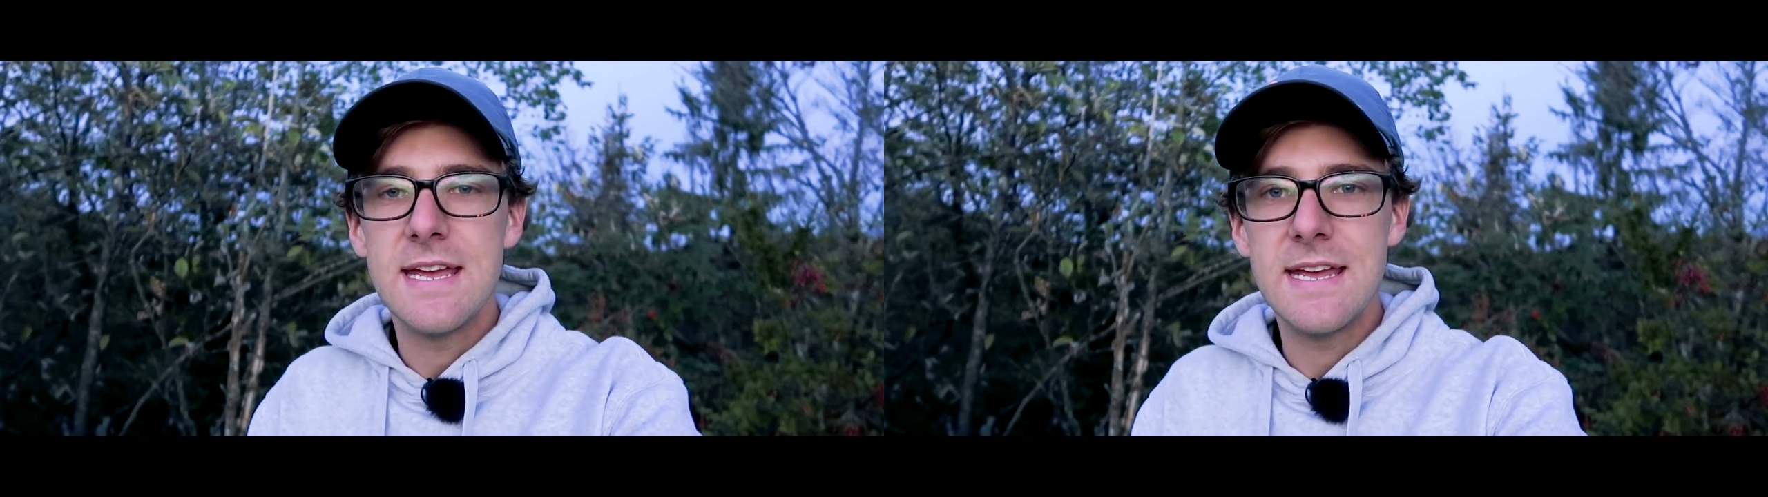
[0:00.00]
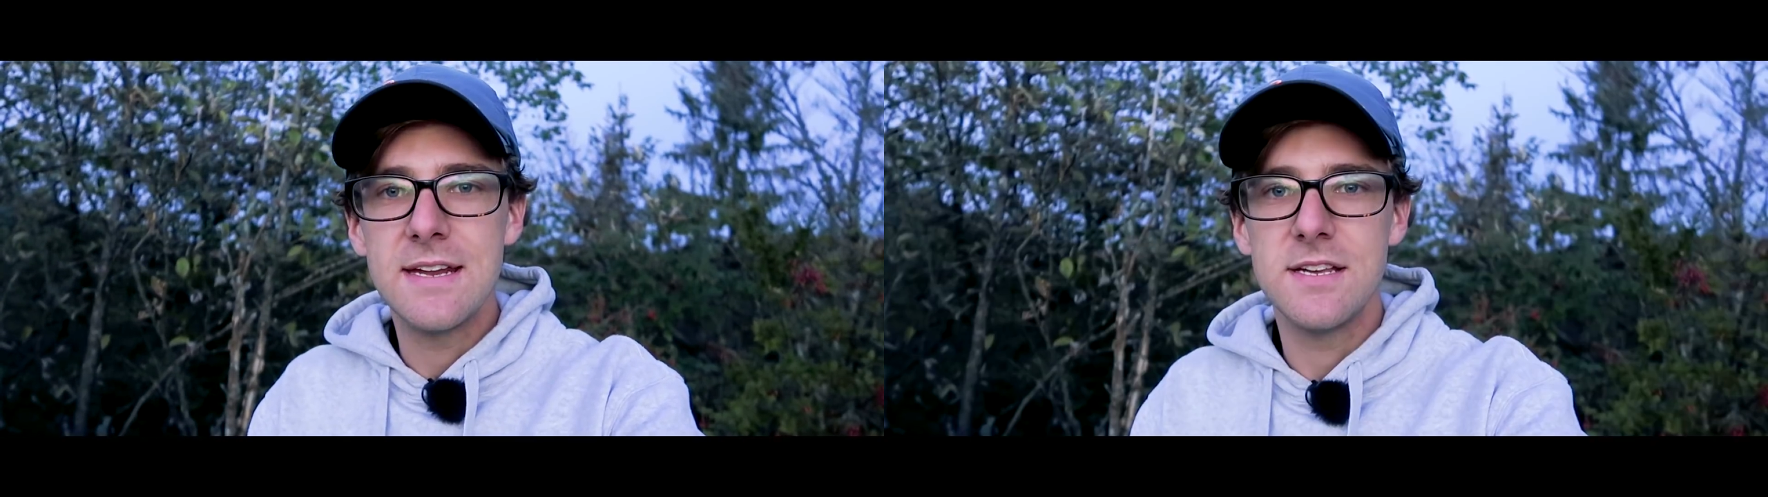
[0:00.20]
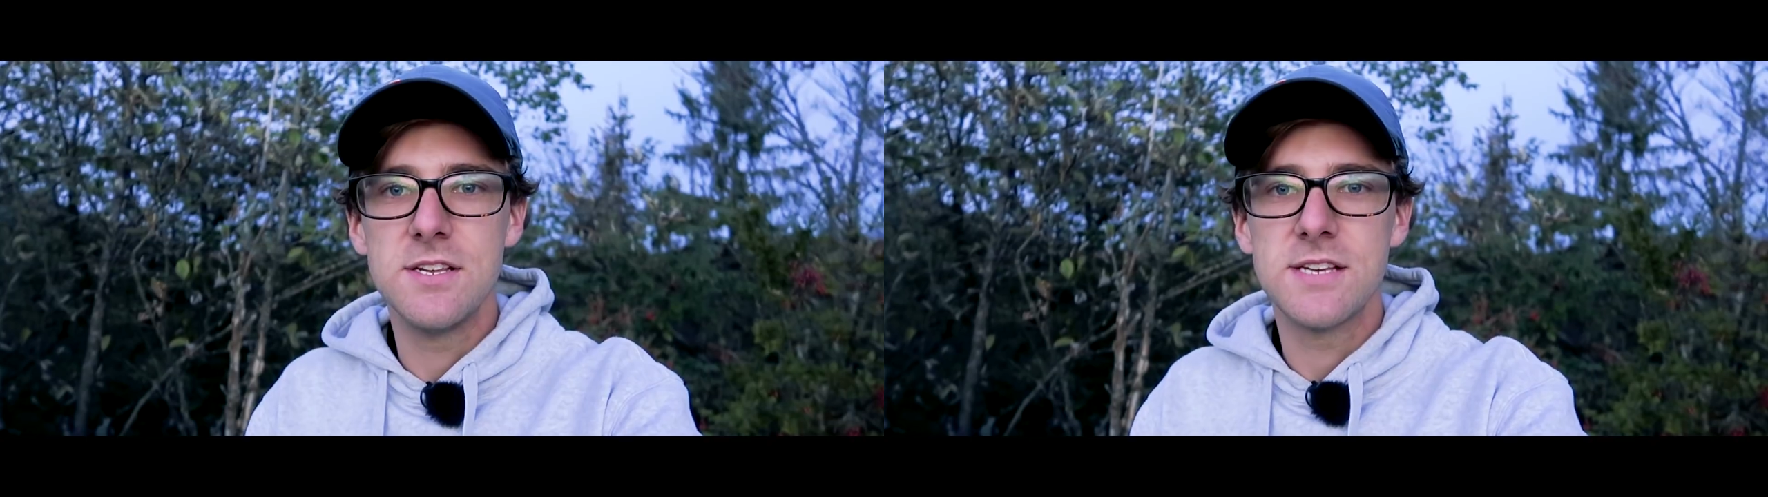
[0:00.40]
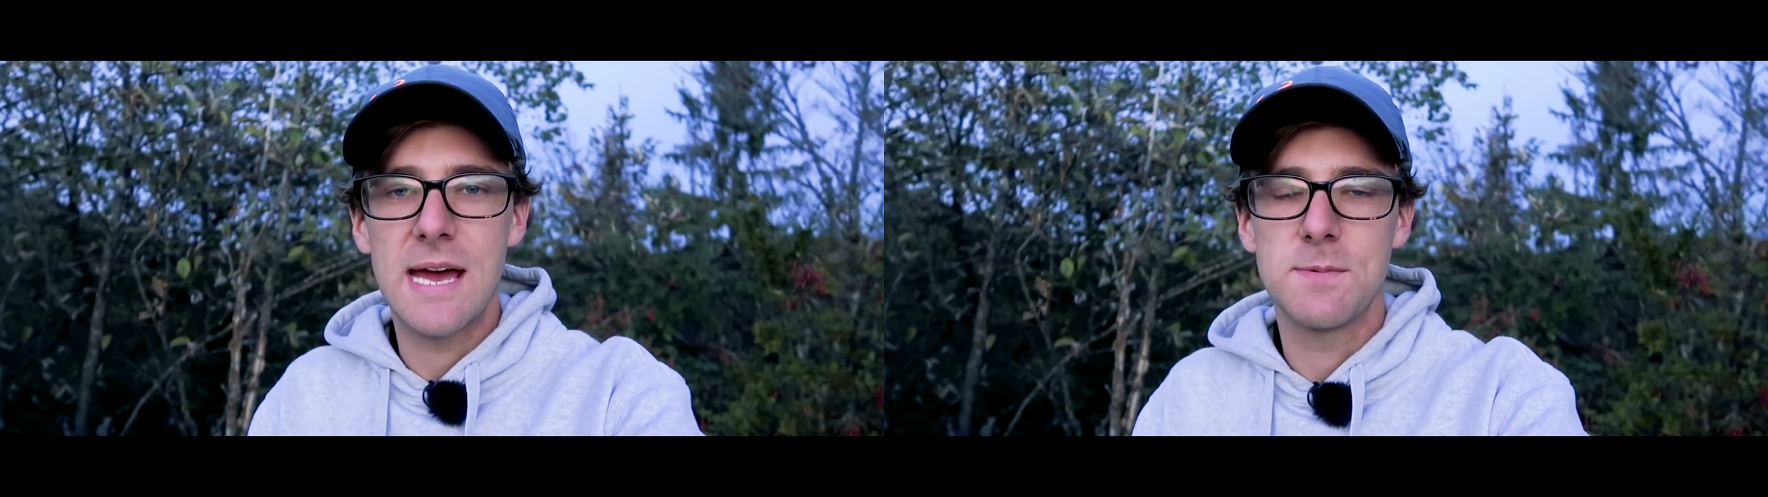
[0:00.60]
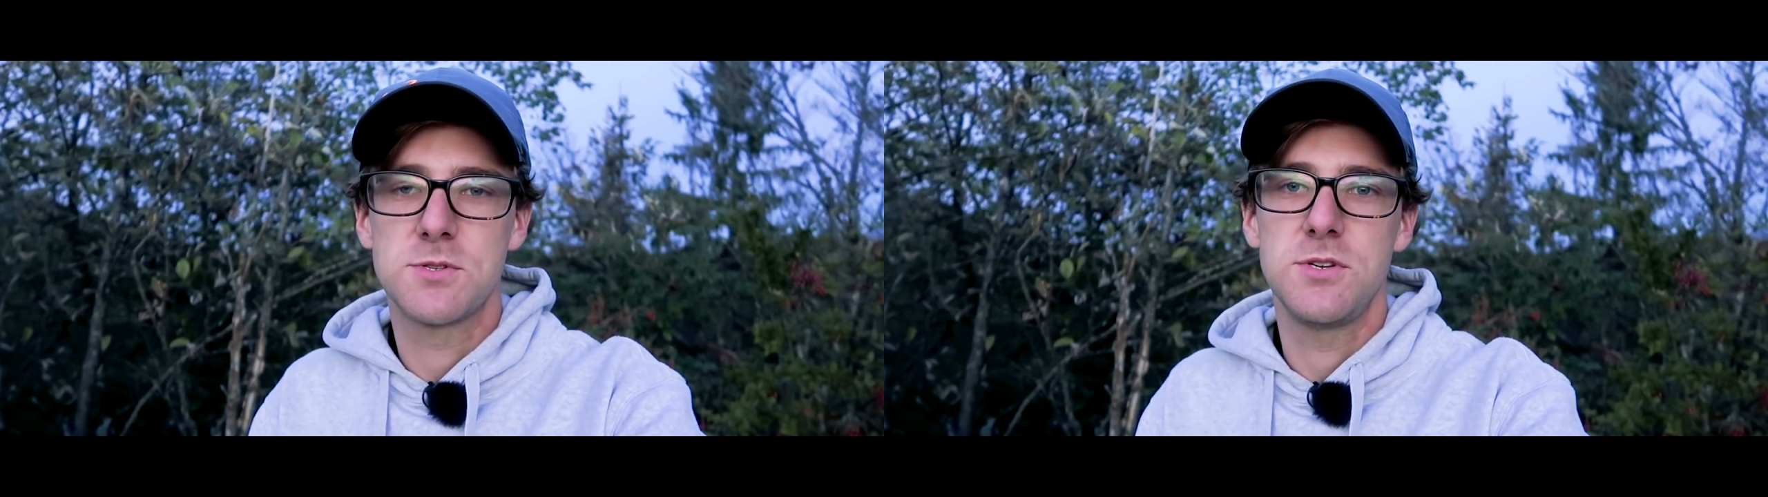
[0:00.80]
It is
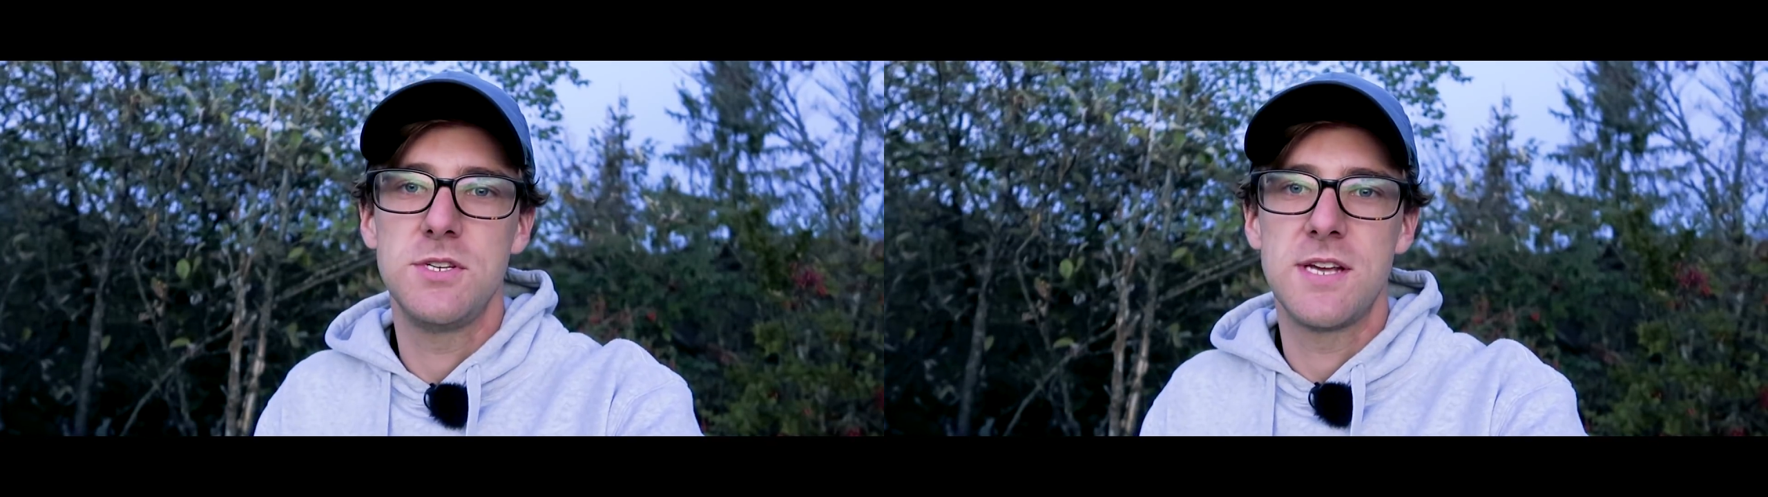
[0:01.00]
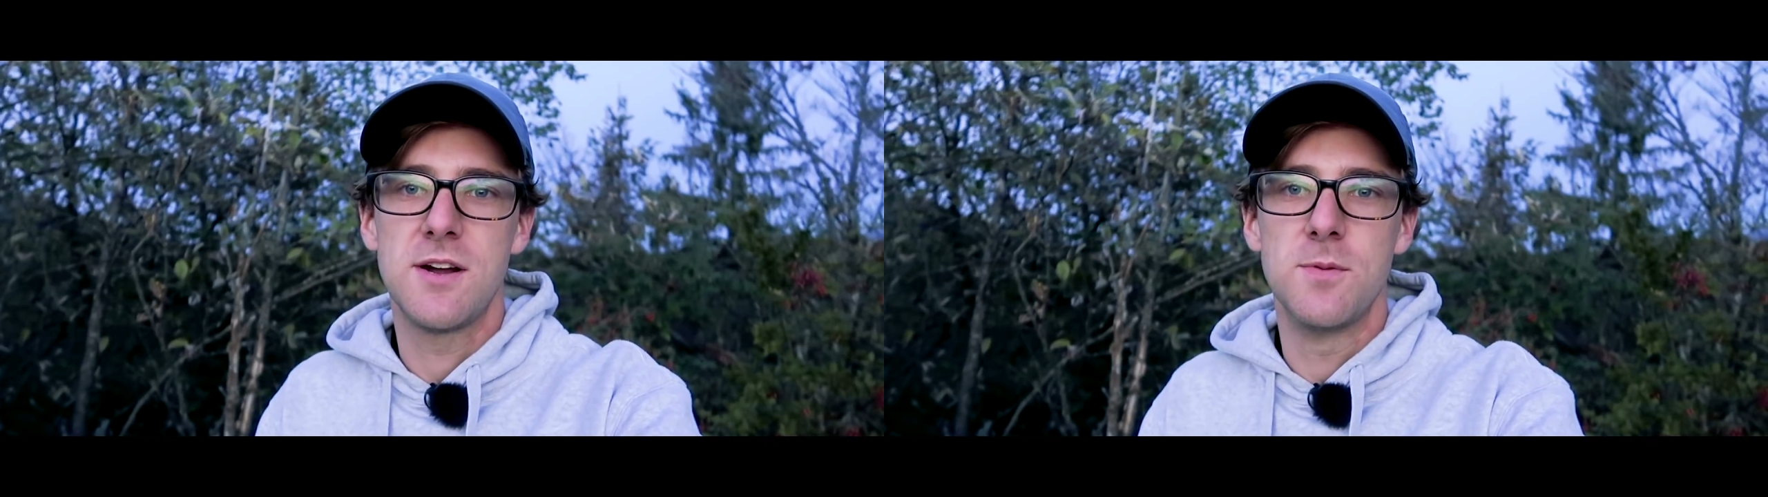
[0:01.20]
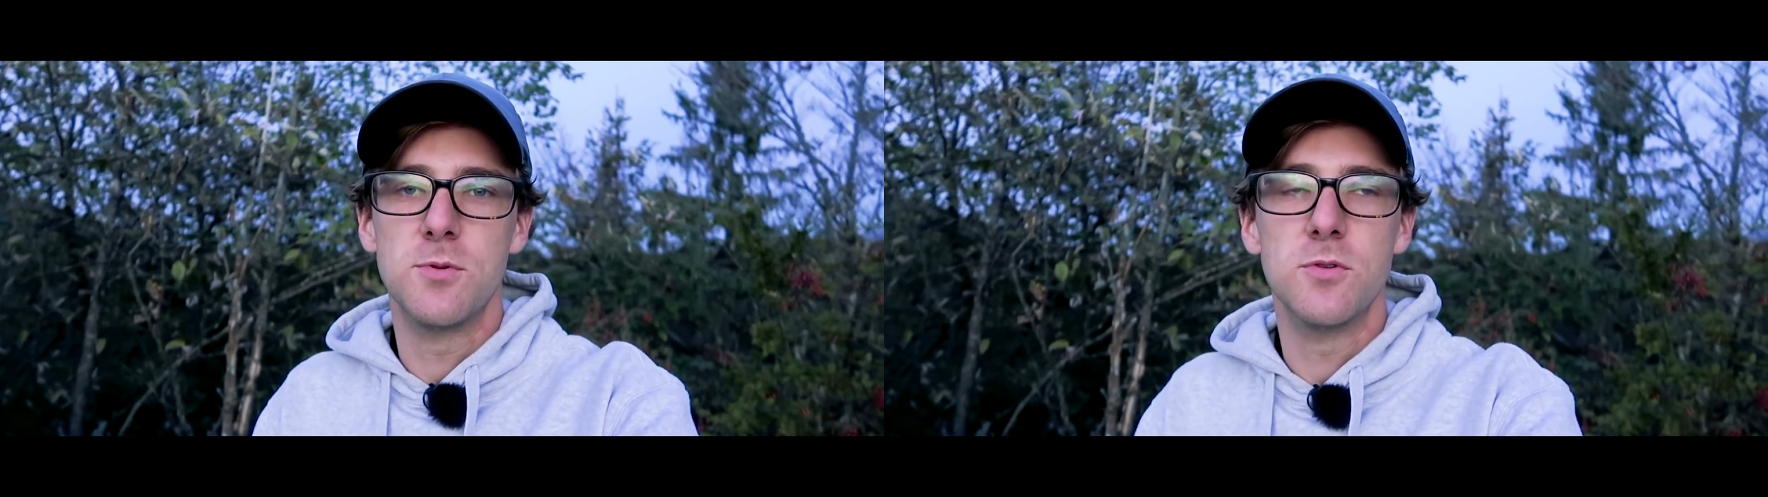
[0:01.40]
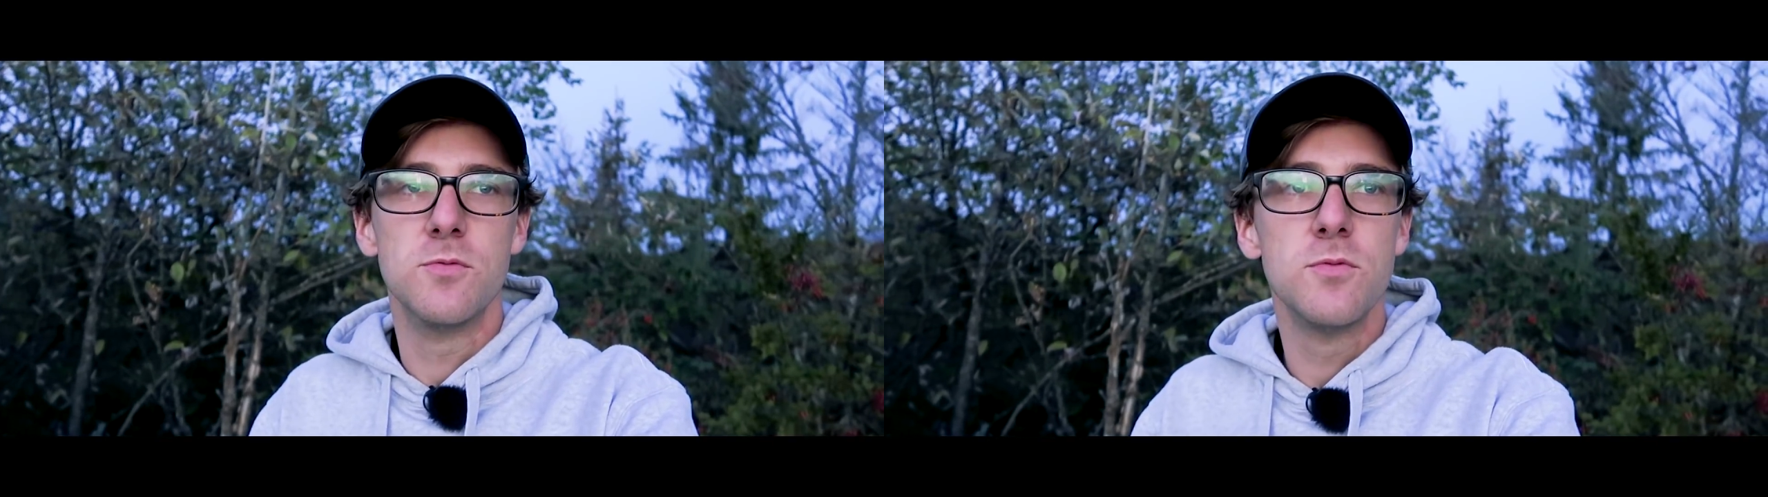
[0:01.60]
absolutely terrible.